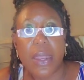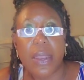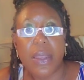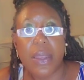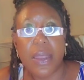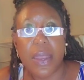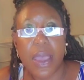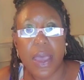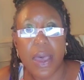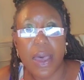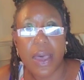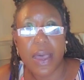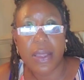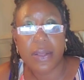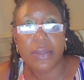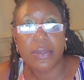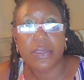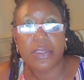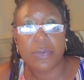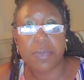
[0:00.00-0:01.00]

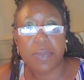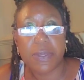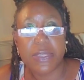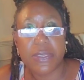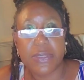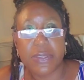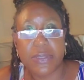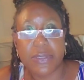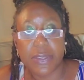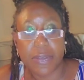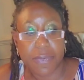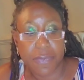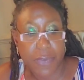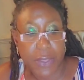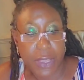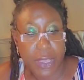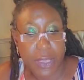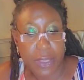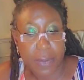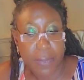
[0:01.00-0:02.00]

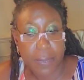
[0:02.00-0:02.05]
Non-specific.